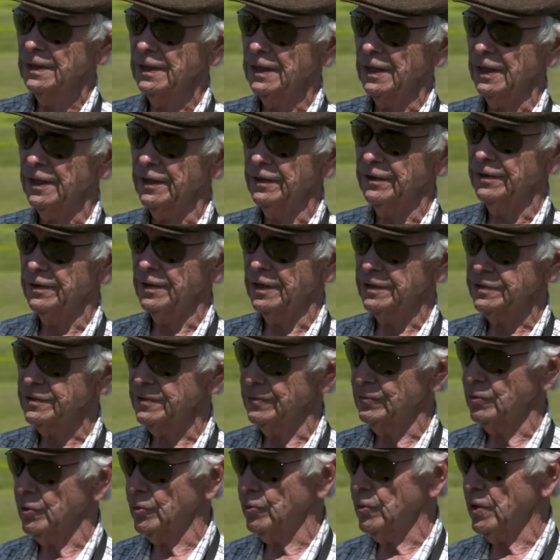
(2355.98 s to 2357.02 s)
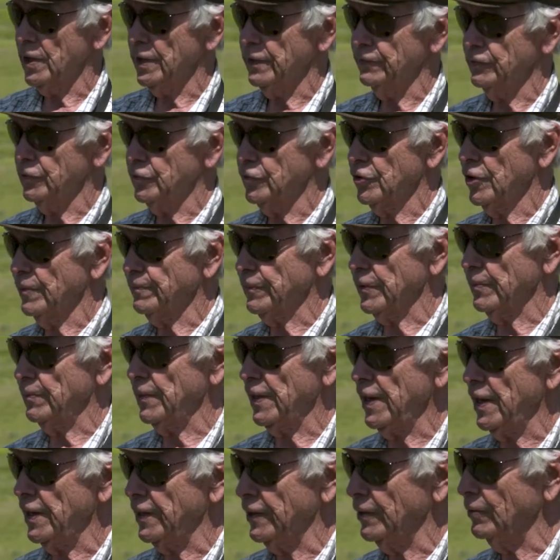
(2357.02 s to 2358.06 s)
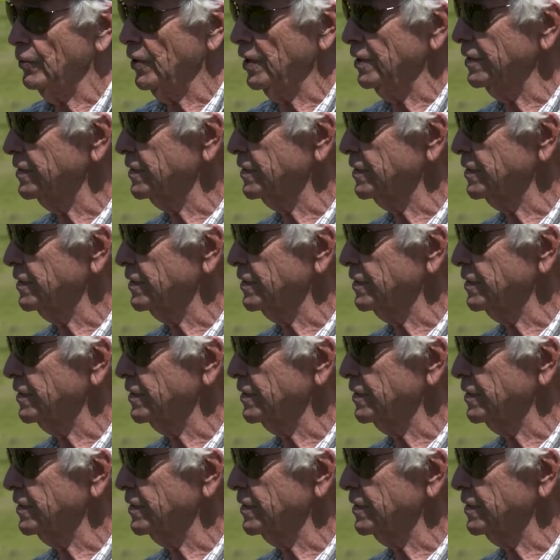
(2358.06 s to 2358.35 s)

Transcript: And I said, well, why have you dropped the planning? Well,